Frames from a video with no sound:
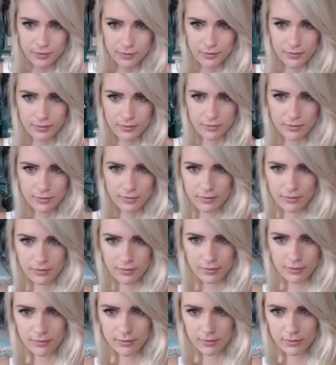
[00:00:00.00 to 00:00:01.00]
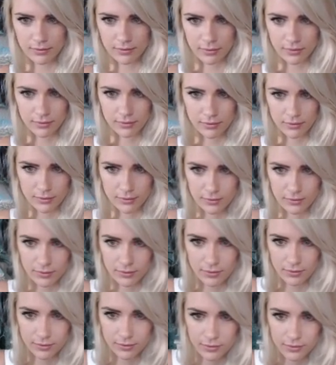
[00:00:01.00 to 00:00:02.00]

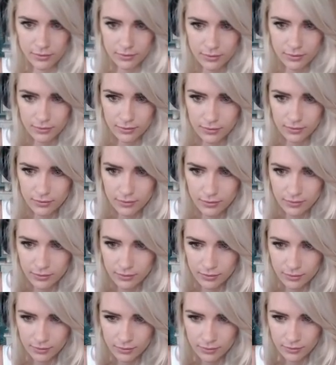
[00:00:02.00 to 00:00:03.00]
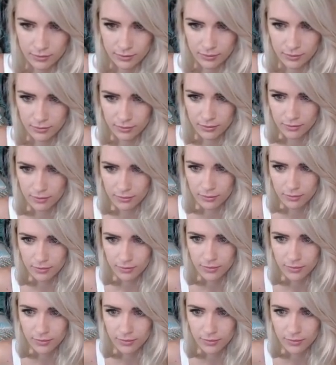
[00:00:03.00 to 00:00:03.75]
[no speech]